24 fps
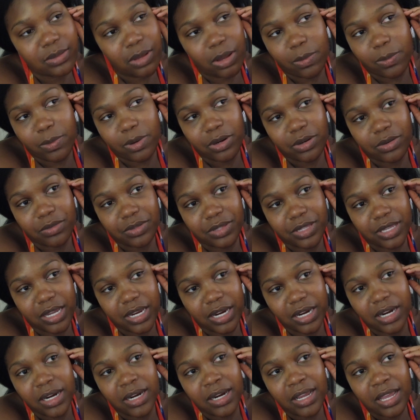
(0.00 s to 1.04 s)
So I went over
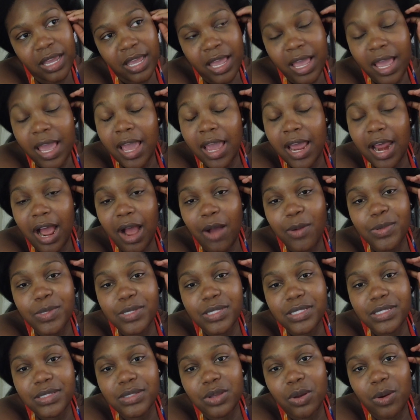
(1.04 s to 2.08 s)
there, and I
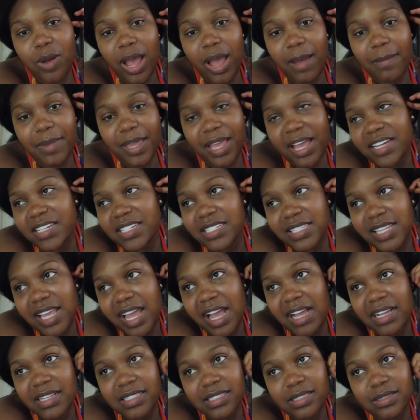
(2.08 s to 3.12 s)
was so happy. I just
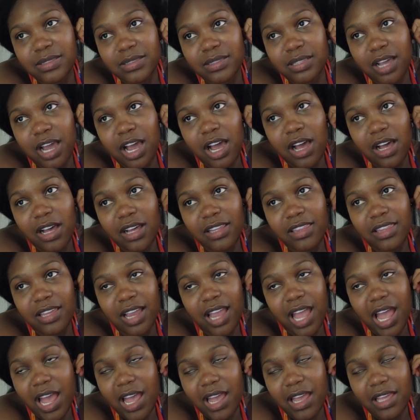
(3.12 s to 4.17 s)
asked the
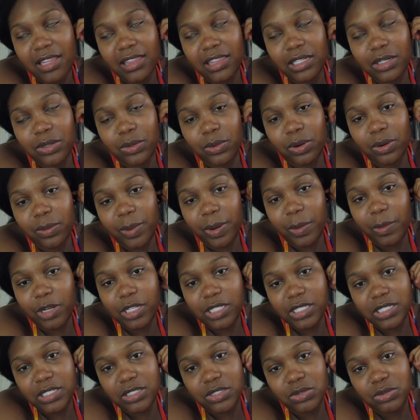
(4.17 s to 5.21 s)
guy at the door when I
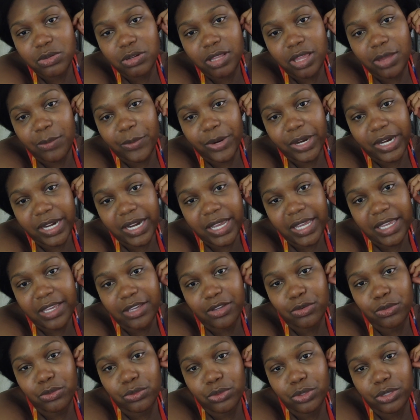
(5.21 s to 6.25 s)
walked in the store, like, where can I
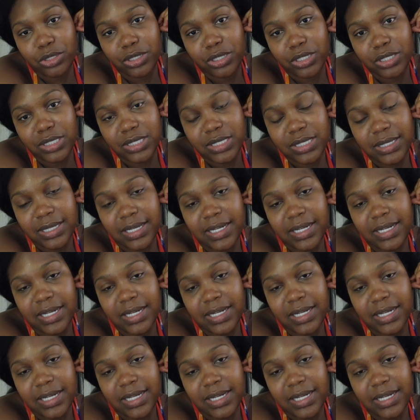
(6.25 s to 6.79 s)
get coolers?